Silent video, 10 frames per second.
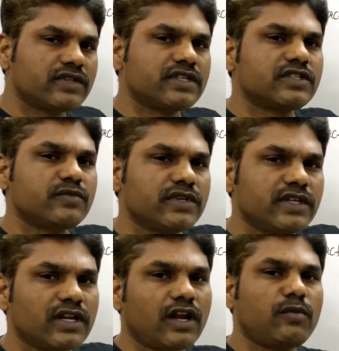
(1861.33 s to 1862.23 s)
which is
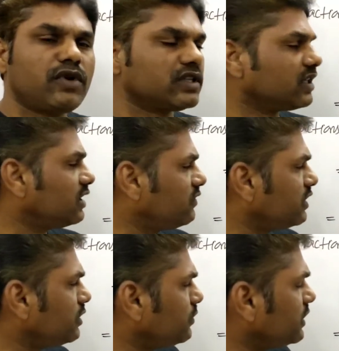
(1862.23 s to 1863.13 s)
bigger among the
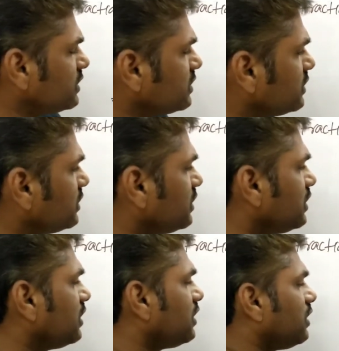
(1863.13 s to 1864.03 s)
given numbers.
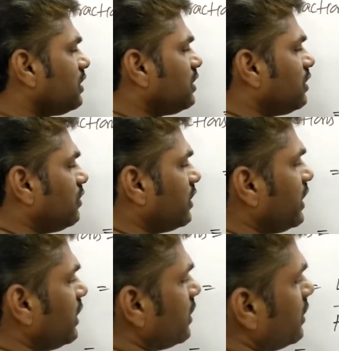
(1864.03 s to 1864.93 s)

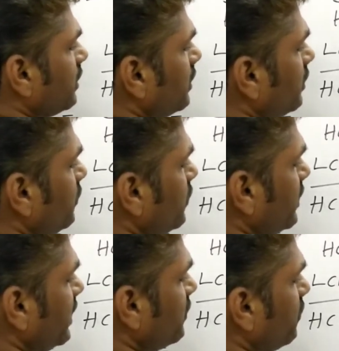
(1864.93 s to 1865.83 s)
Okay, if you
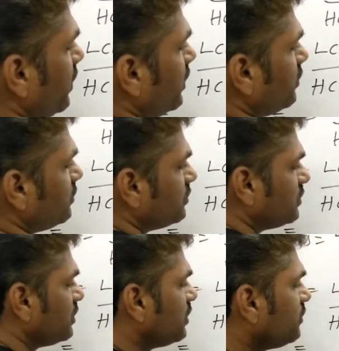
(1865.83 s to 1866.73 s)
take 5
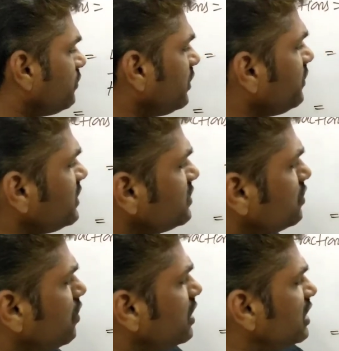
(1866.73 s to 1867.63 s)
is
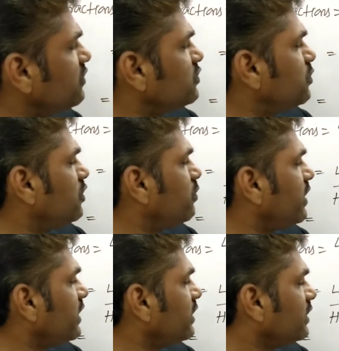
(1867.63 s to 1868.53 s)
not divisible
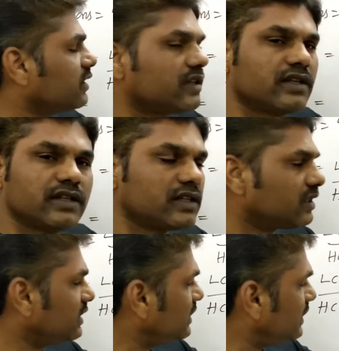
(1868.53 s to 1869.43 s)
by
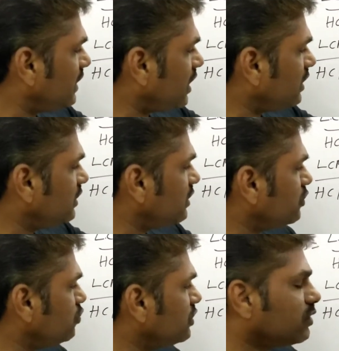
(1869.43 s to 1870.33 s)
the other
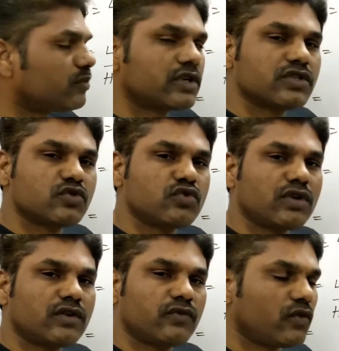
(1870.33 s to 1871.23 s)
two numbers 2
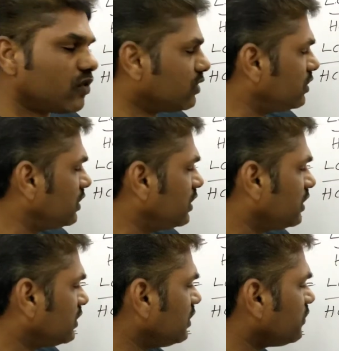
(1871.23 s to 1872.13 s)
and 4.
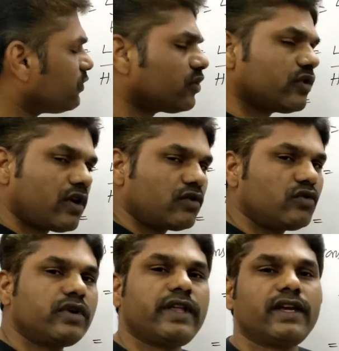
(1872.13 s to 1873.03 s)
Therefore you have
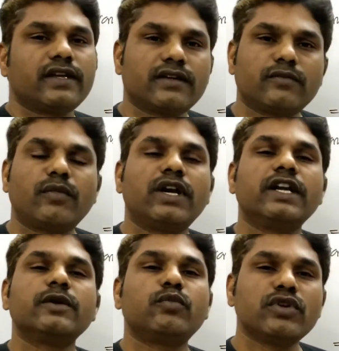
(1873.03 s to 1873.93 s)
to take
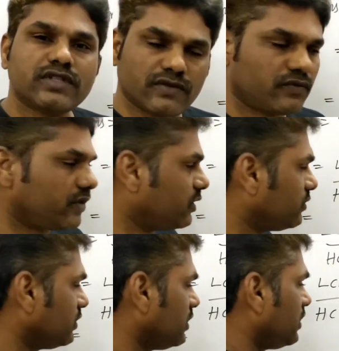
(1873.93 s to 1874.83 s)
multiples of 5.
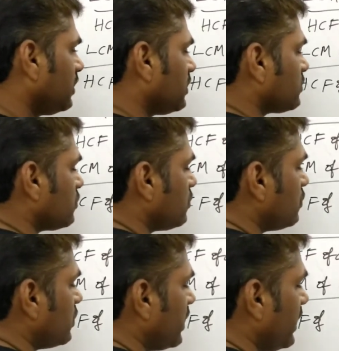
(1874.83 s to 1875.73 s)

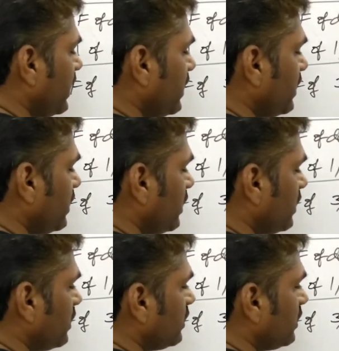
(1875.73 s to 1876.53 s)
So 10